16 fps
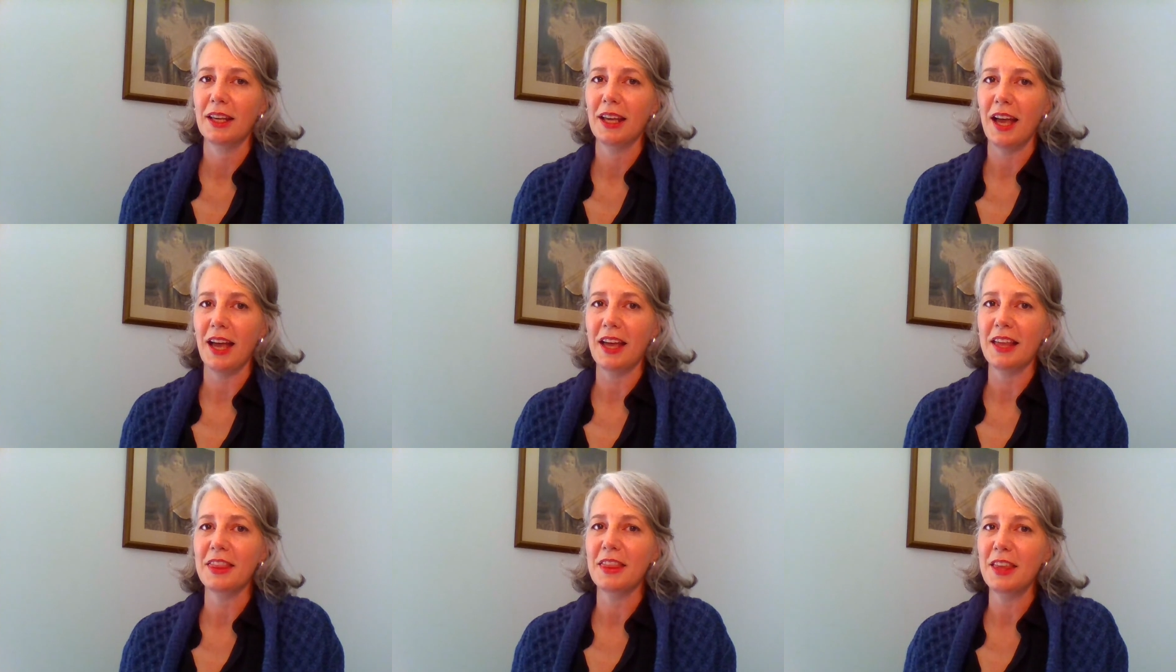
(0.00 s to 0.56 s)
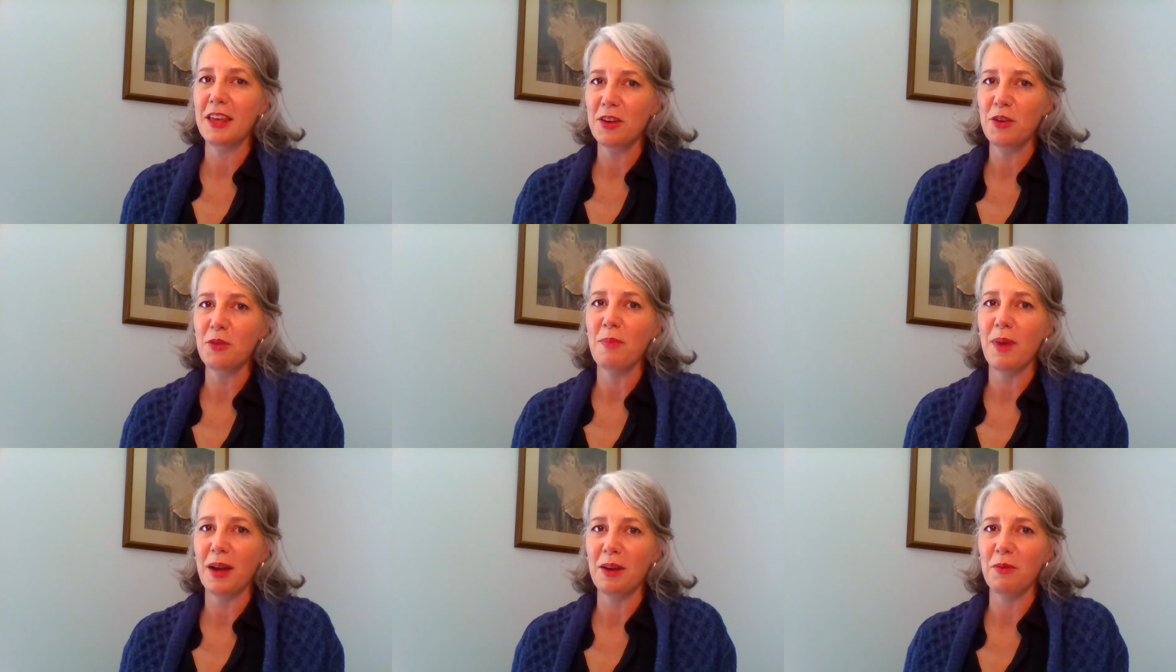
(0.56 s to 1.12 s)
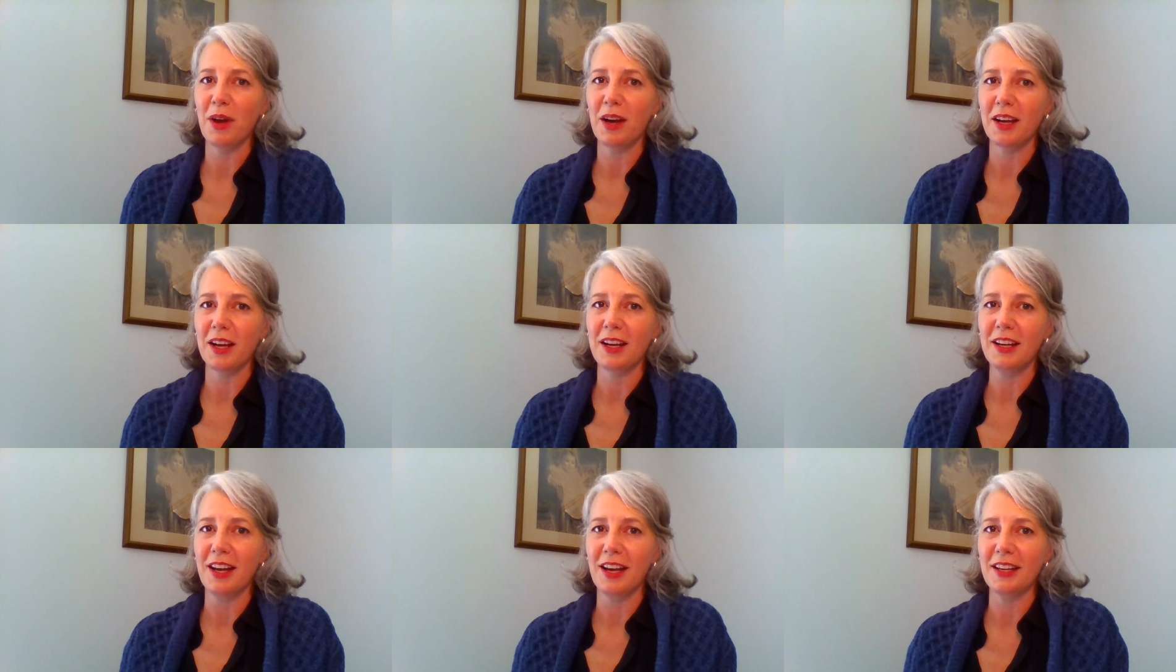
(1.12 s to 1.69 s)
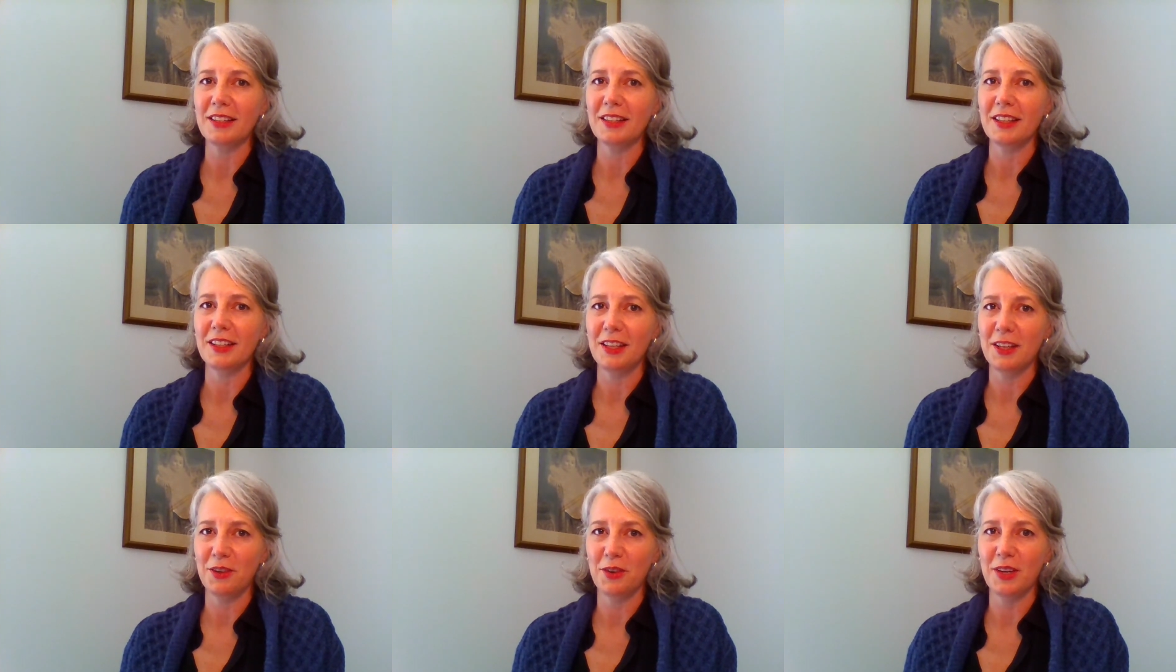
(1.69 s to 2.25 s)
I think you might recognize it.
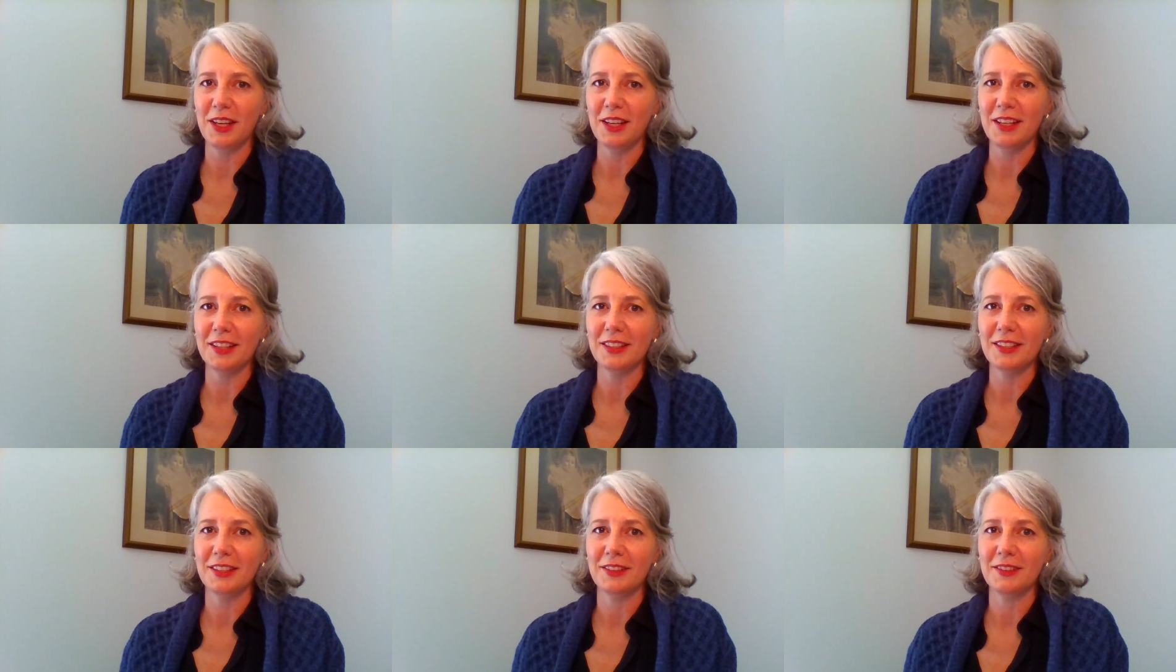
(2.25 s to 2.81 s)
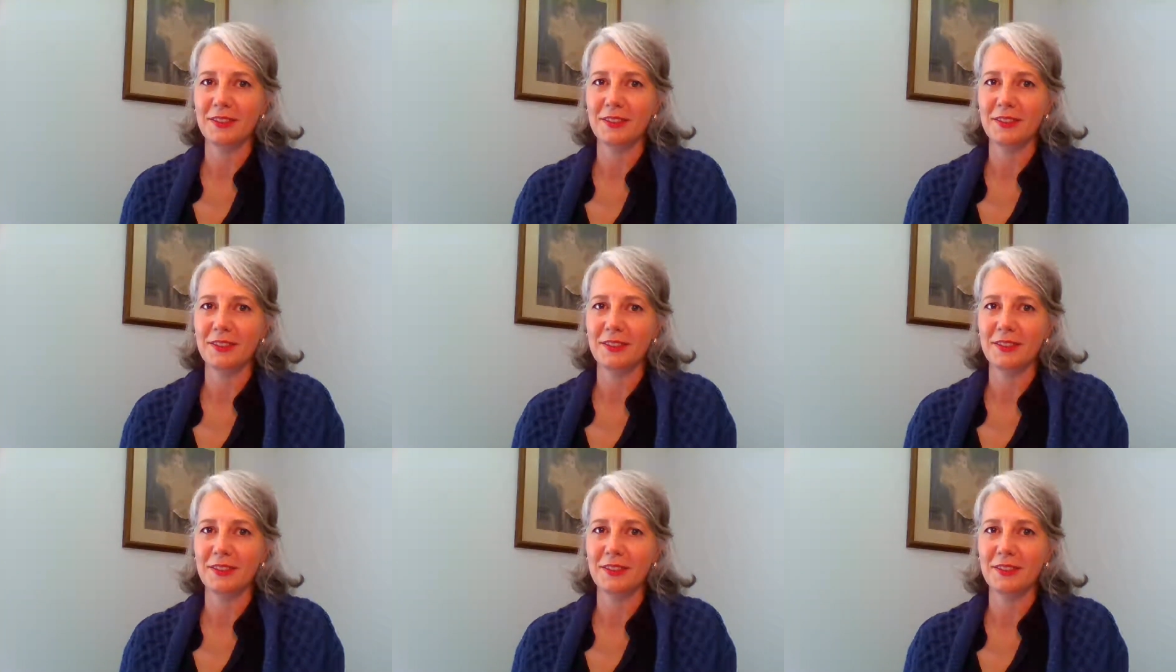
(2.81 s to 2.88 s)
Here it is.